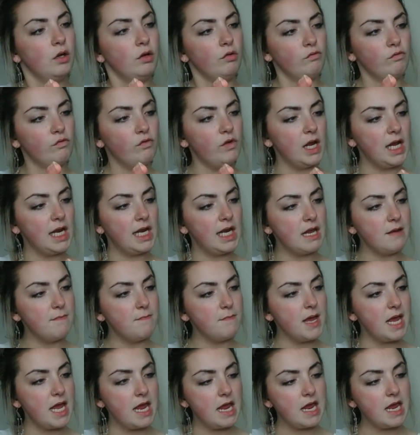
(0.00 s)
Really
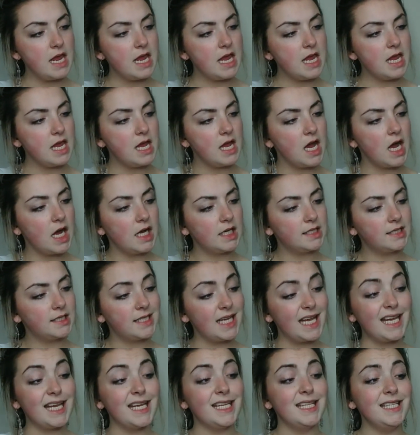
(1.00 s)
Me
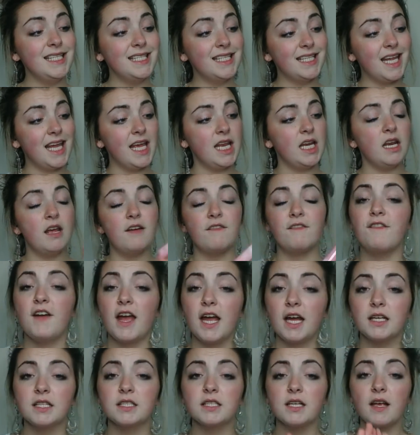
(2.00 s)
Second Skin
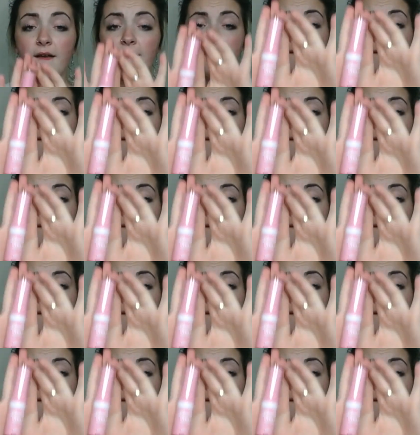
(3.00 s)
Effect